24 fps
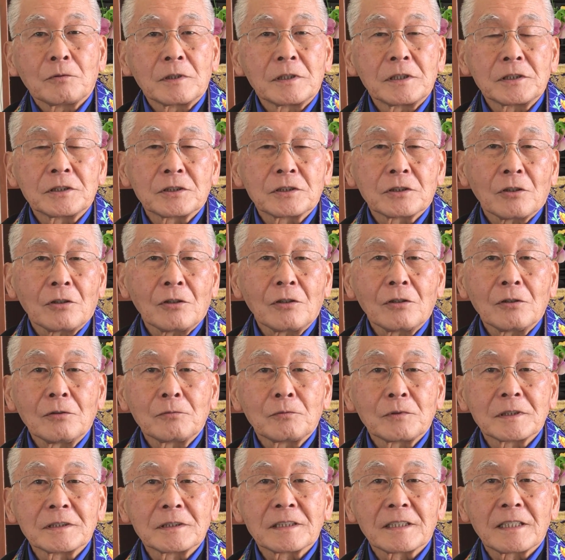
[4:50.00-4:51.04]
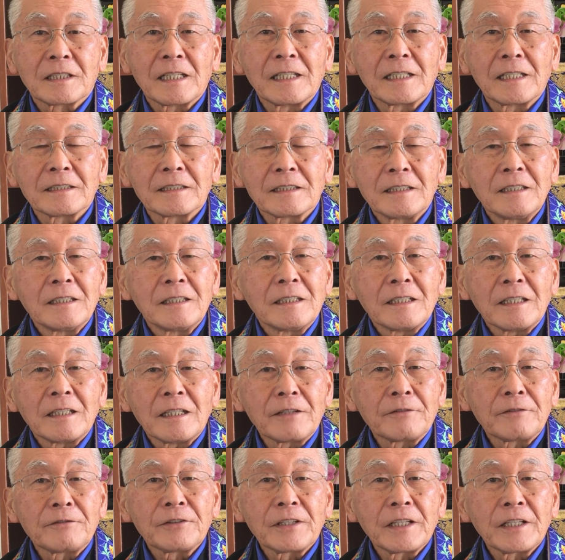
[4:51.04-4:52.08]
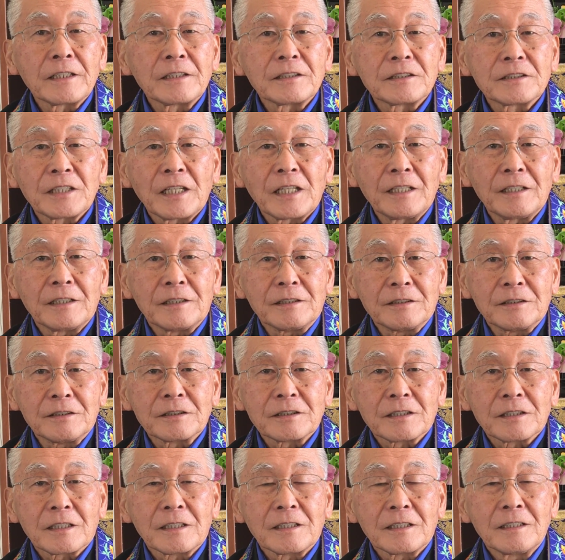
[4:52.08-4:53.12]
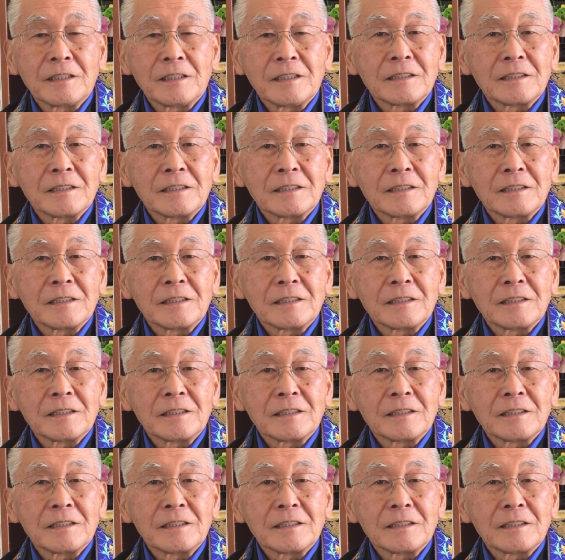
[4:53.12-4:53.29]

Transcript: What he saw was that everything changed,